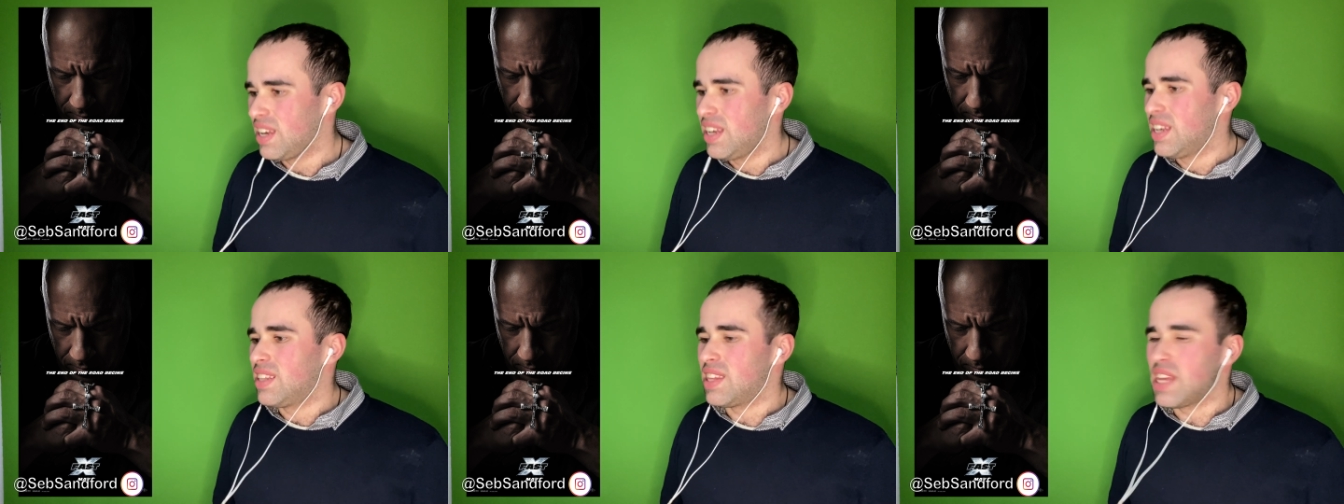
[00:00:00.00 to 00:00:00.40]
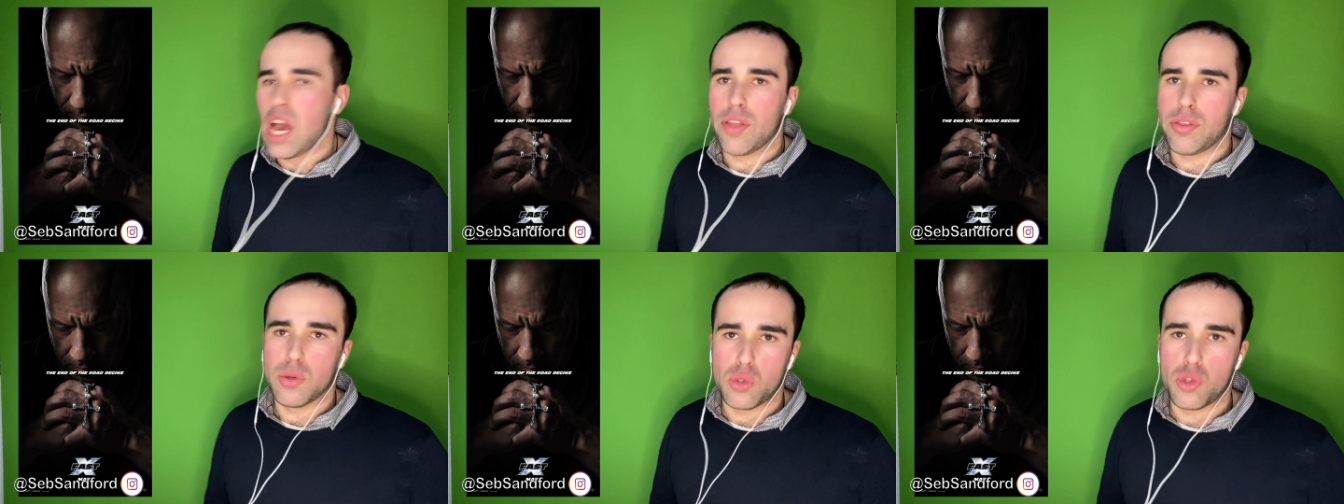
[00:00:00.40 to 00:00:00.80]
the
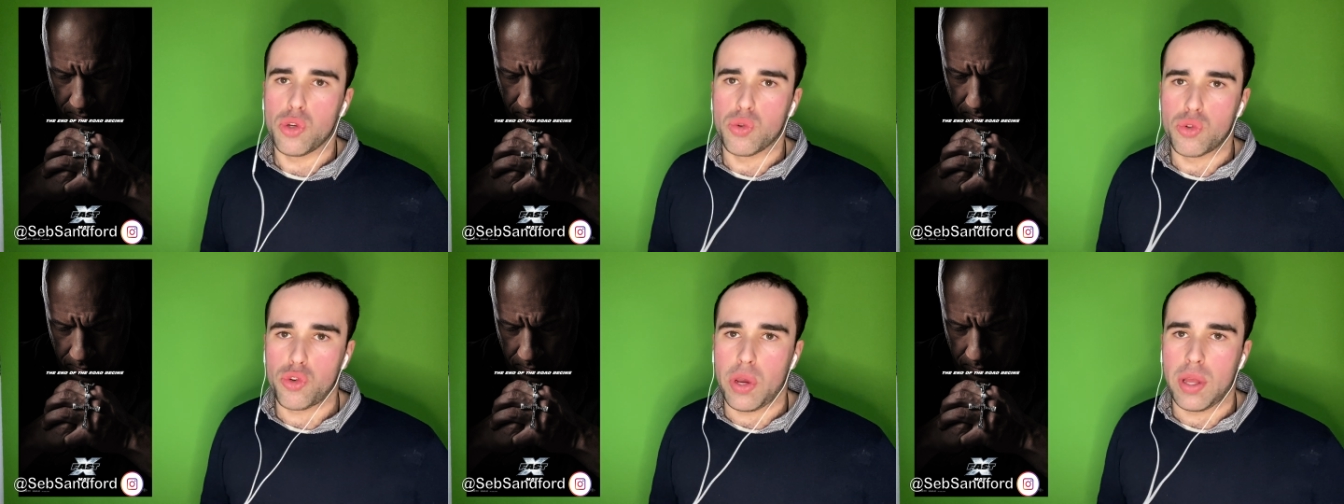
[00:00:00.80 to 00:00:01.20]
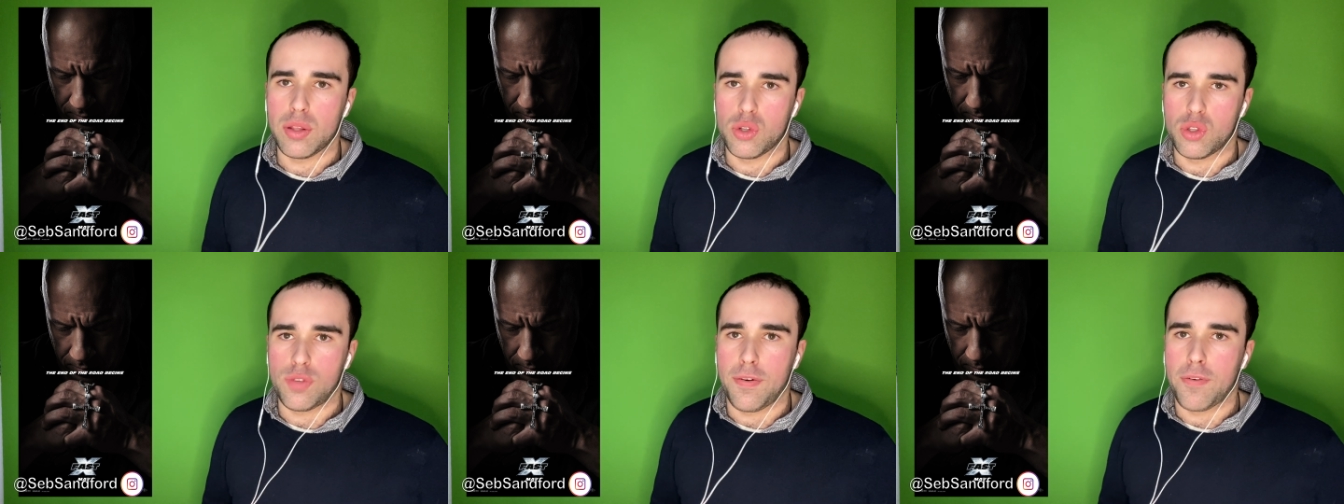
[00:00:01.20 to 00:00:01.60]
other two
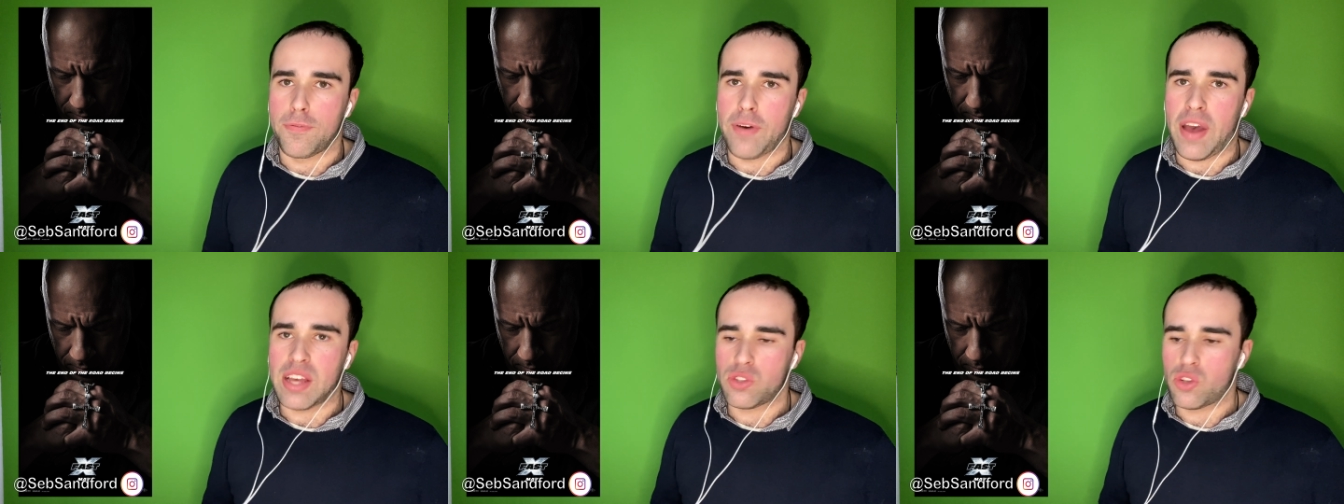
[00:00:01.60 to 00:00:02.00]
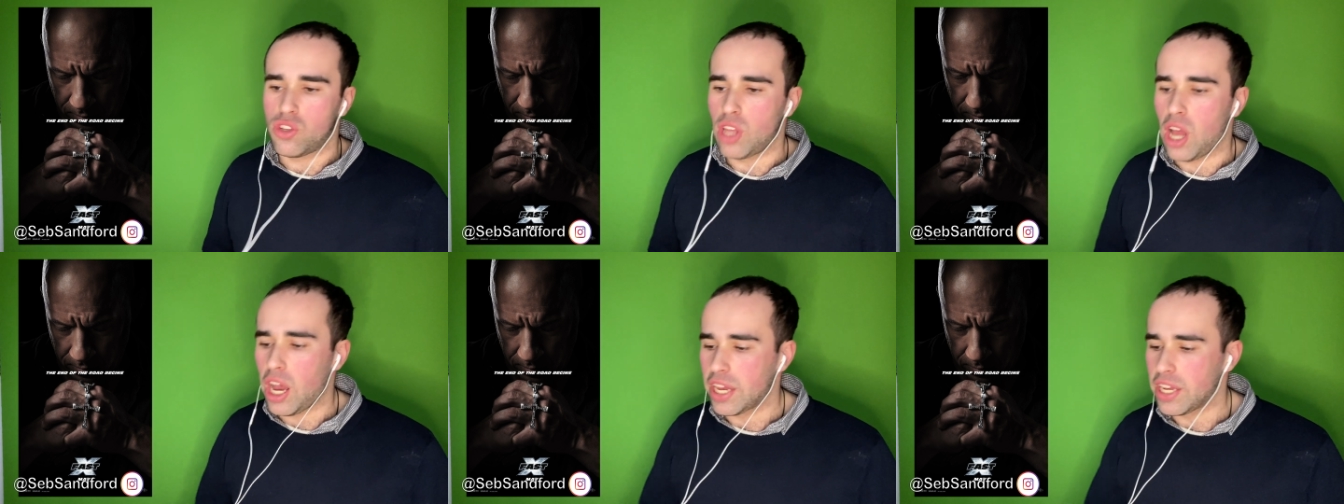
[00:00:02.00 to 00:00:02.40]
trailers for Fast
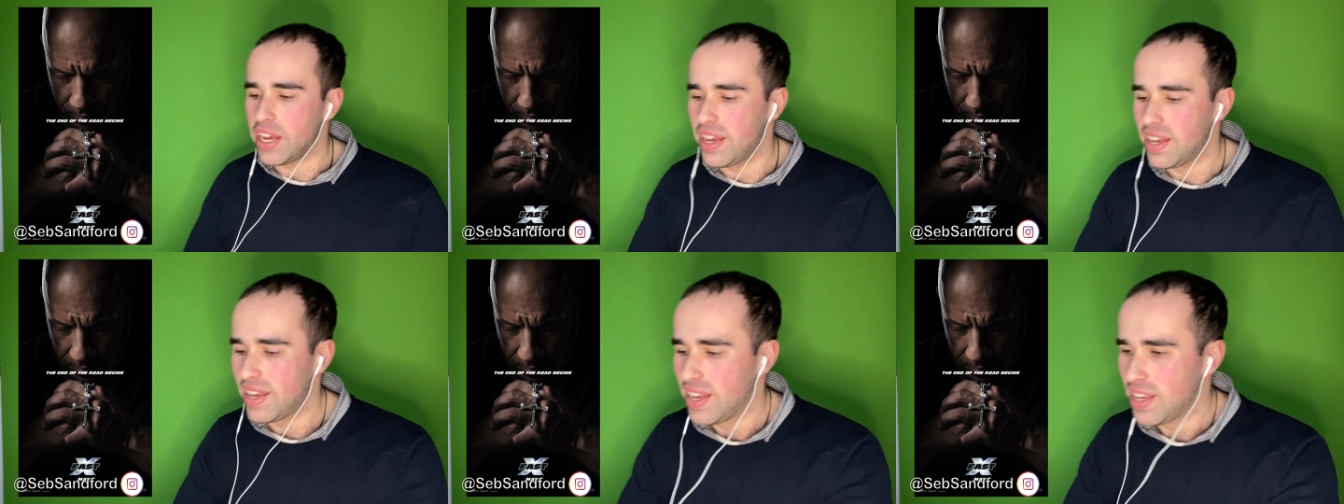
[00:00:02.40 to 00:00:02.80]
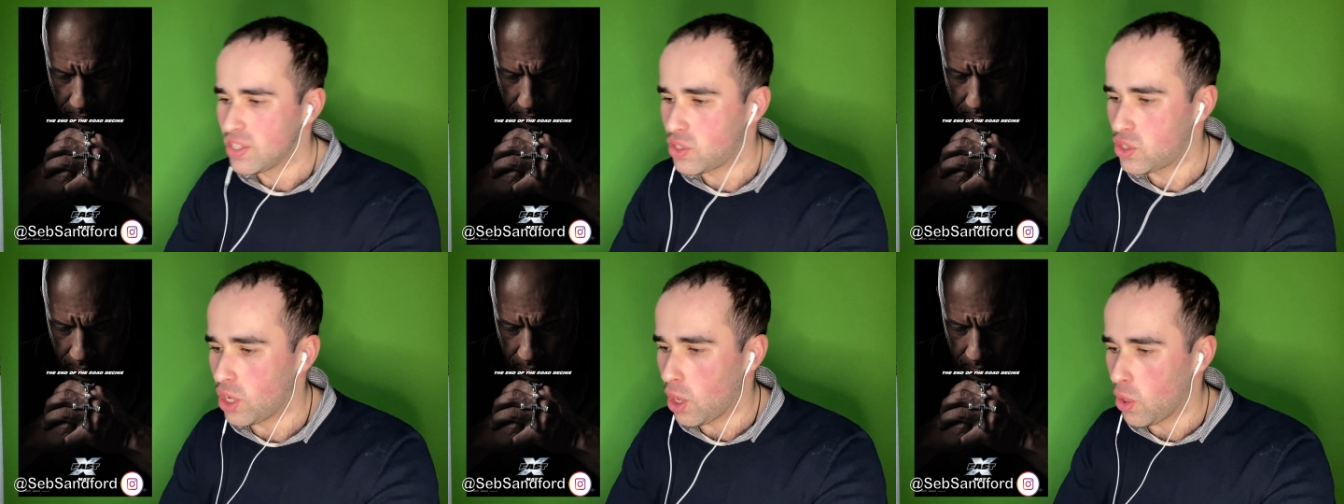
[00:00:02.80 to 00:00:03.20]
nine.
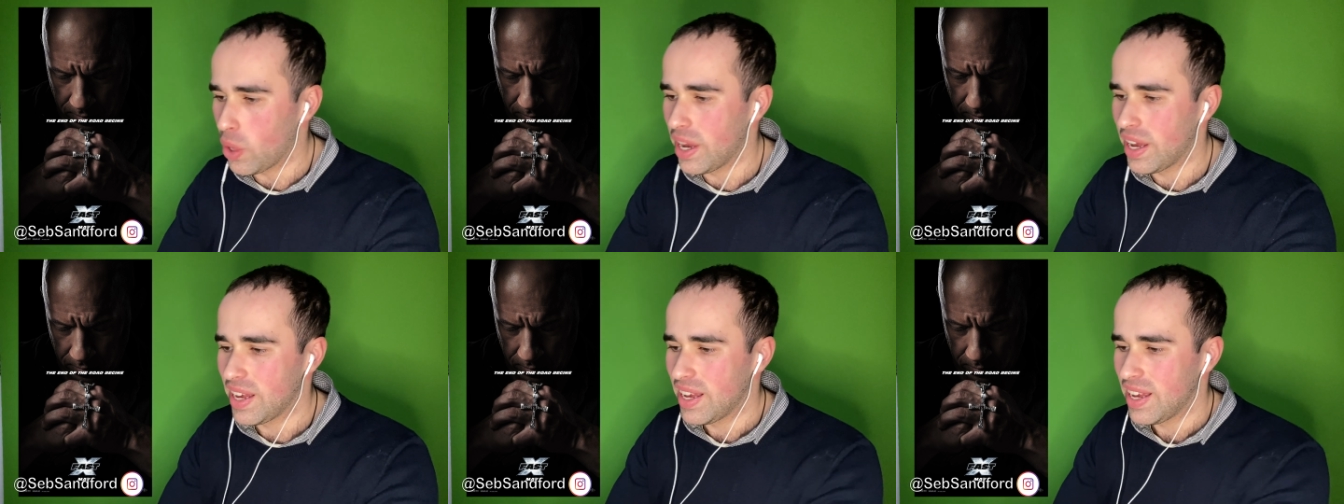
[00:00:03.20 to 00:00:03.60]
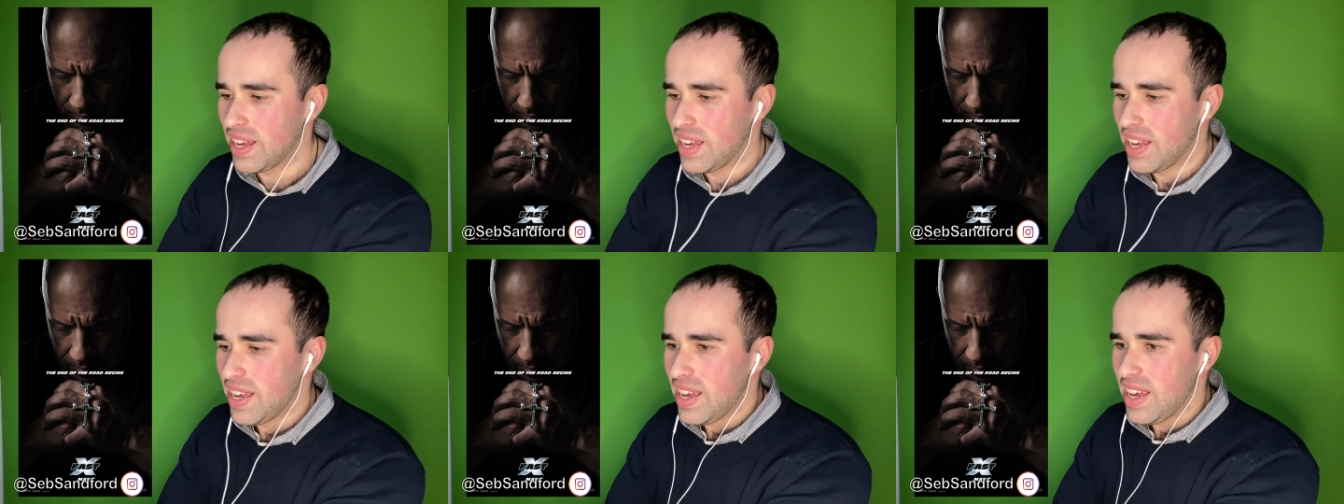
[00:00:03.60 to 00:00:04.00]
So
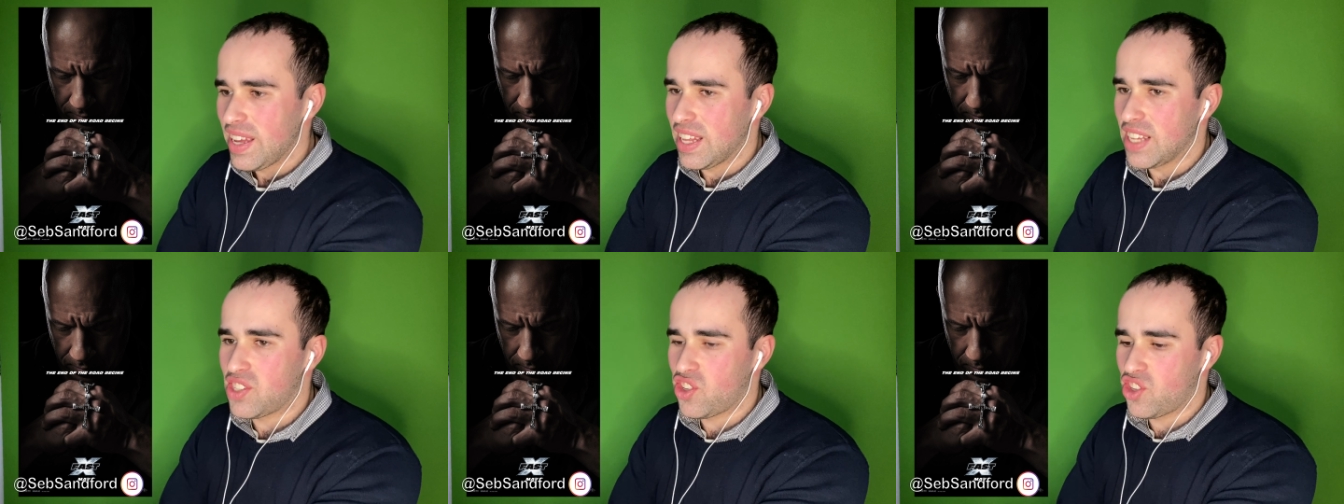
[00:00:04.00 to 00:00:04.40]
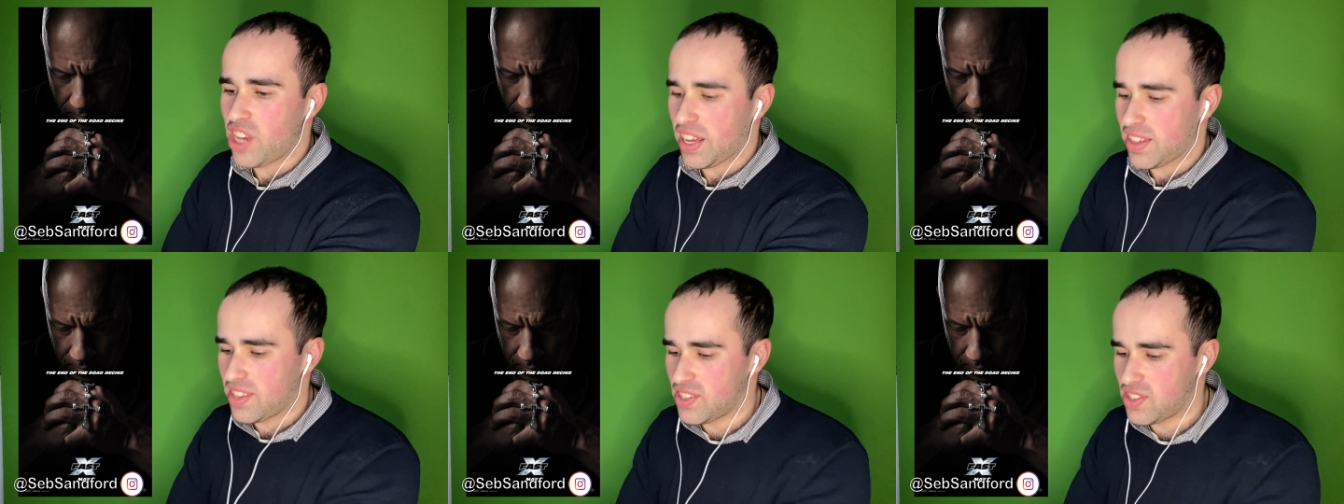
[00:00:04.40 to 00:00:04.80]
let's
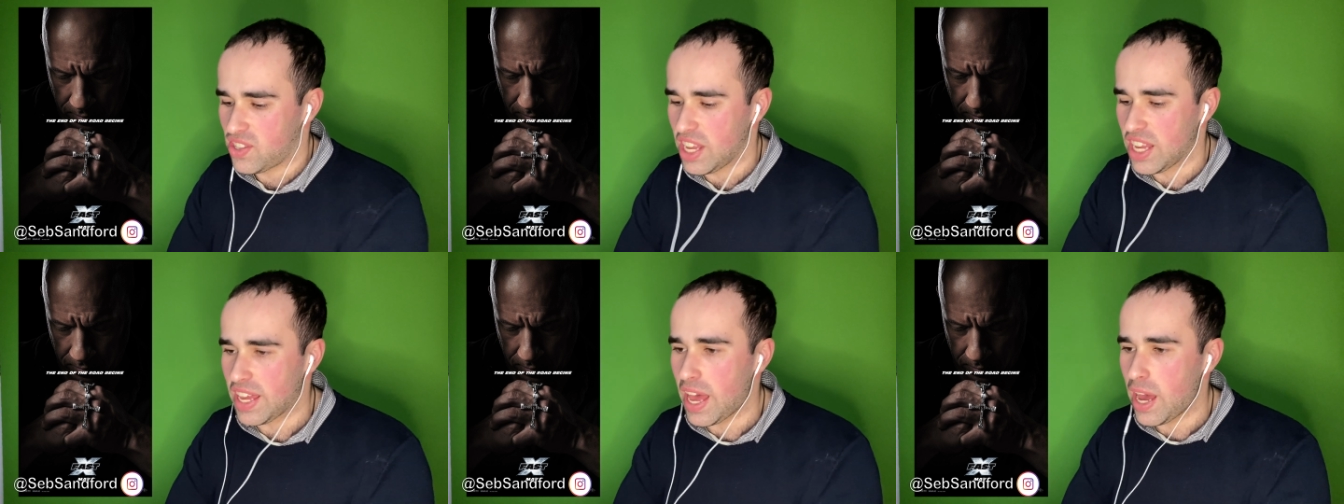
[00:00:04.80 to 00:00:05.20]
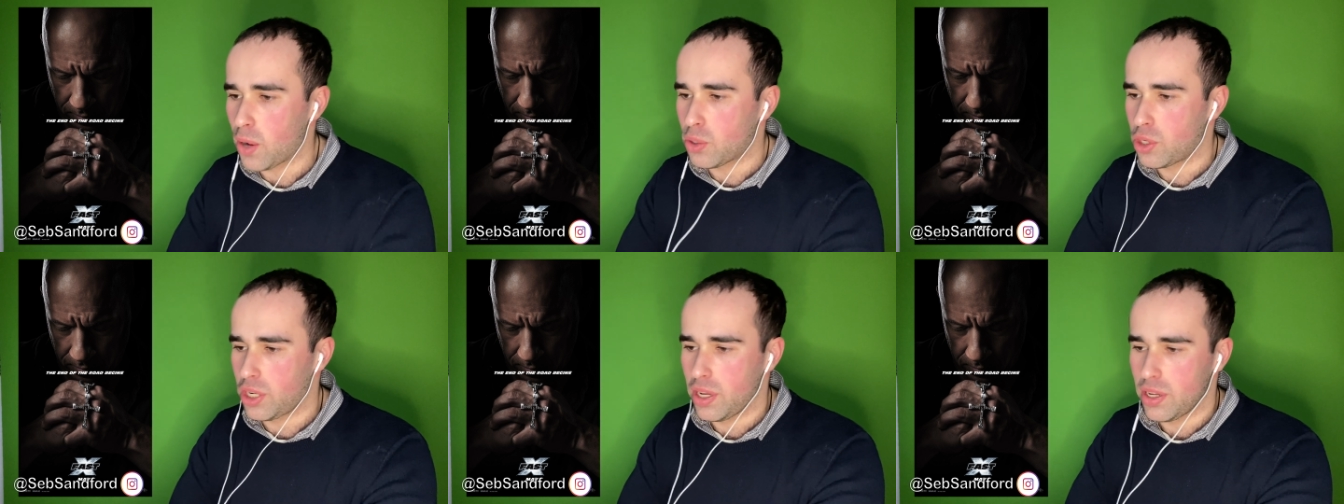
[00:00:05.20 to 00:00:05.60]
check this thing out.